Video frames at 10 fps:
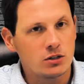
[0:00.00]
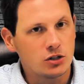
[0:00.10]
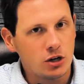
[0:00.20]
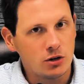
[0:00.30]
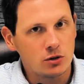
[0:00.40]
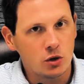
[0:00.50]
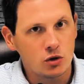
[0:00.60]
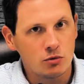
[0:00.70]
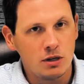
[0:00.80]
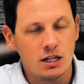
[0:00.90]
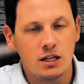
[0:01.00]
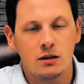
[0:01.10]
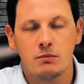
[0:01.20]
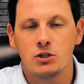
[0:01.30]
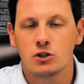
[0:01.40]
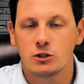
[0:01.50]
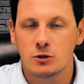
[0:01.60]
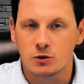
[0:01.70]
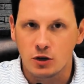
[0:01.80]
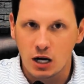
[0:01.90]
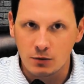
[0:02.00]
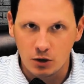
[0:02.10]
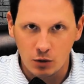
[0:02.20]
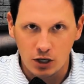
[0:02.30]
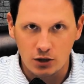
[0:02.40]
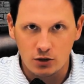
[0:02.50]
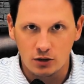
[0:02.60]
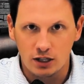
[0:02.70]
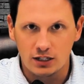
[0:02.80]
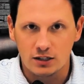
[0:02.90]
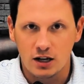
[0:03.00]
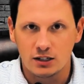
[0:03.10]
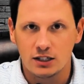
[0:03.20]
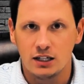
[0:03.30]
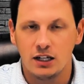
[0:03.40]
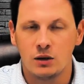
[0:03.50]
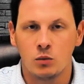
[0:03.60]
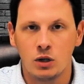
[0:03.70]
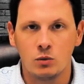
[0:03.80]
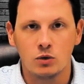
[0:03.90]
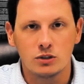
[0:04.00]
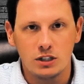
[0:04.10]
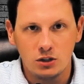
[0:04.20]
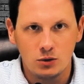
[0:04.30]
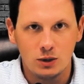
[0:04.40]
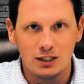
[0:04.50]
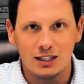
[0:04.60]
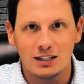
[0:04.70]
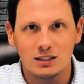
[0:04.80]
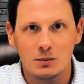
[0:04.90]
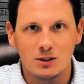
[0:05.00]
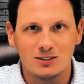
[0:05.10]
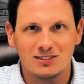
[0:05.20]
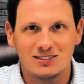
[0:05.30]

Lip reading: Share it on social media. Be sure to subscribe so that we catch all our latest content, and we will see you in the next episode.